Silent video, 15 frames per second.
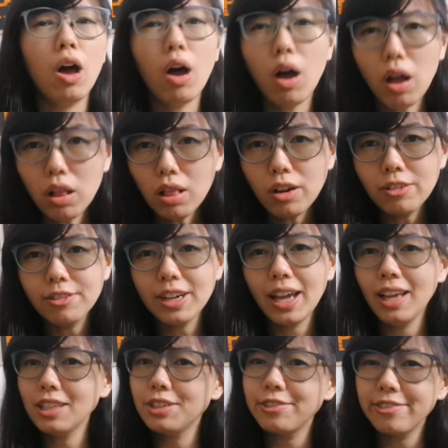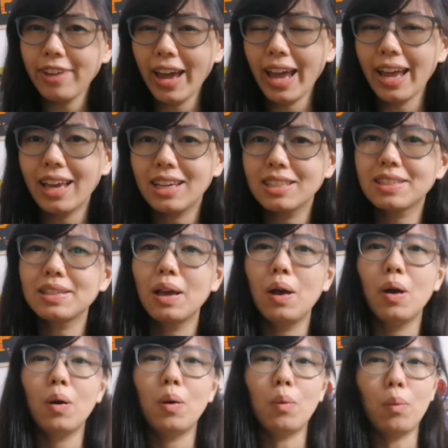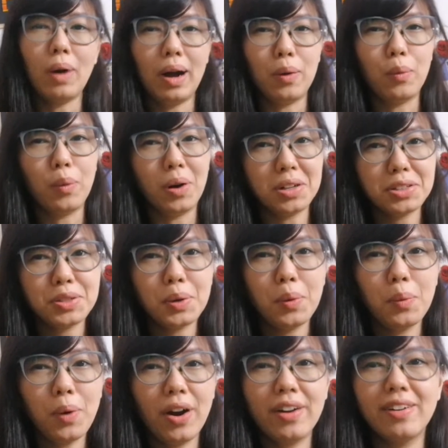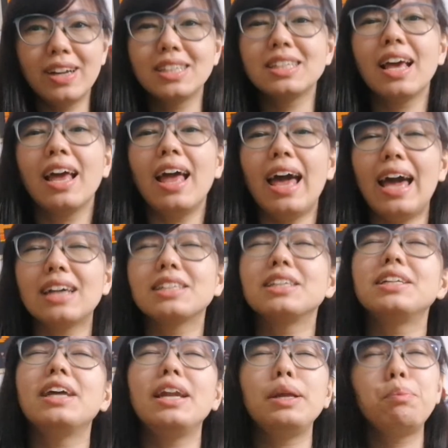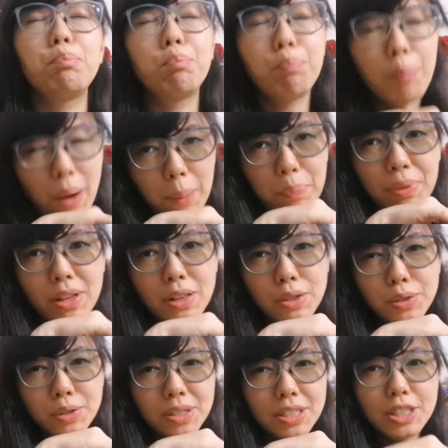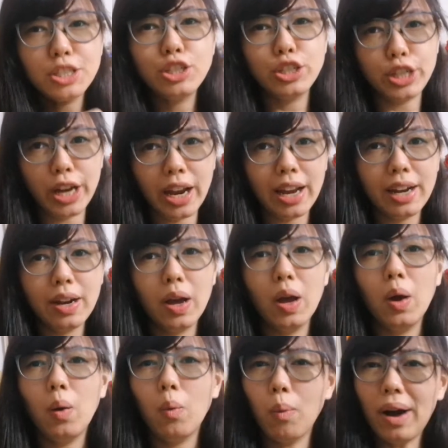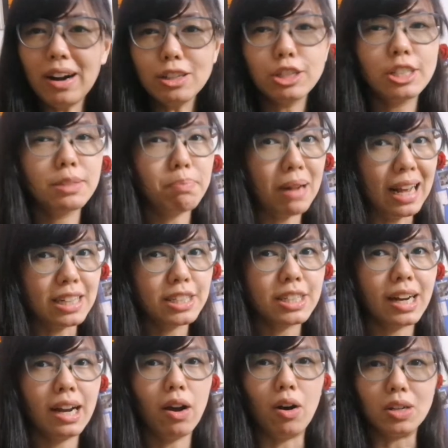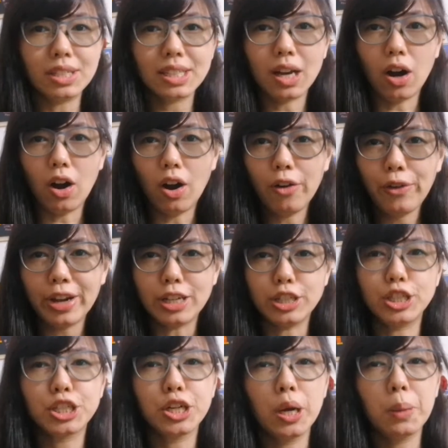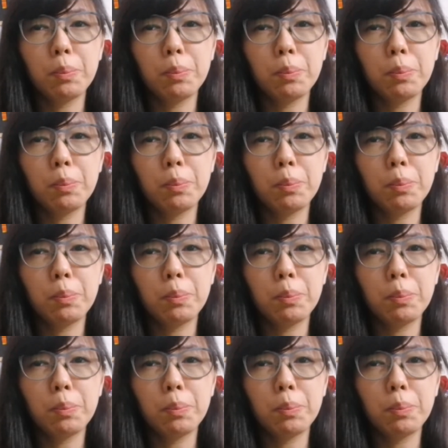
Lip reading: all over his face, while Walter Walrus accidentally bumped into his chin while splashing Oscar Orange,